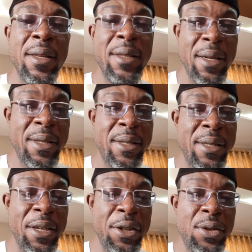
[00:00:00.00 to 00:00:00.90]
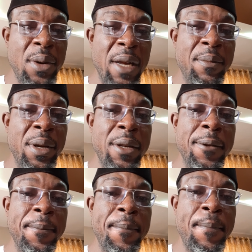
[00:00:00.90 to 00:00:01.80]
this issue had been
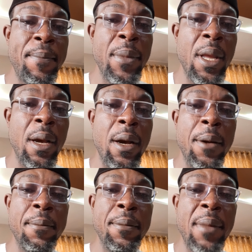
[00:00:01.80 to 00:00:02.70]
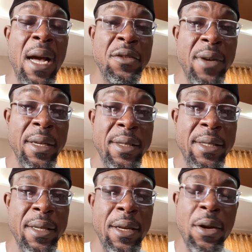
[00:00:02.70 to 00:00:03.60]
um,
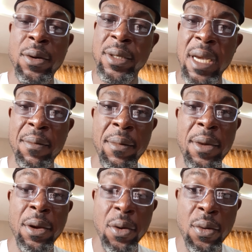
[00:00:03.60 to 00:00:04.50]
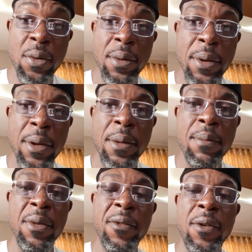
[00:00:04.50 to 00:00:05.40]
addressed a long time ago,
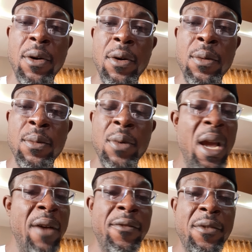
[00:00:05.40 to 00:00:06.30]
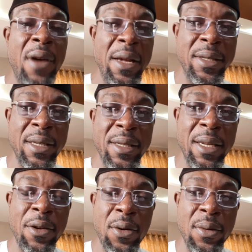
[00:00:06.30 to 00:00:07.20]
before we have crisis
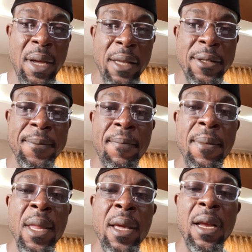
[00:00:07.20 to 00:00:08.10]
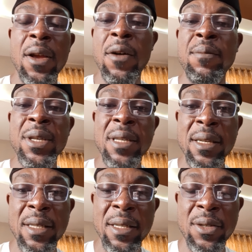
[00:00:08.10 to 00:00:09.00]
and all that, a lot of
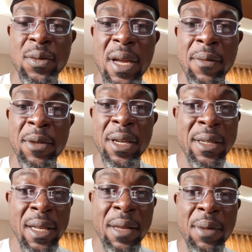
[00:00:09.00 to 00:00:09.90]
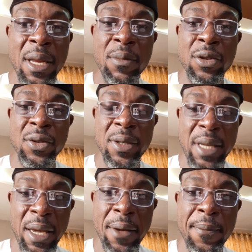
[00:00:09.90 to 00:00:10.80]
businesses would have easily been able to
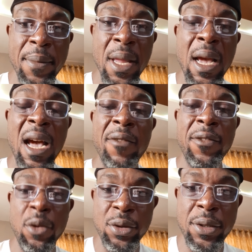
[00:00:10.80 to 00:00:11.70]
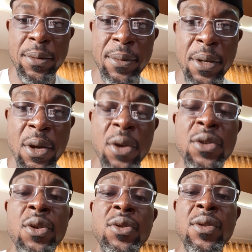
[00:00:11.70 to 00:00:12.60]
stay afloat.
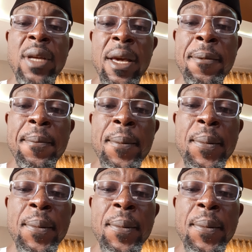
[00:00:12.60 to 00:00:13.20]
So today,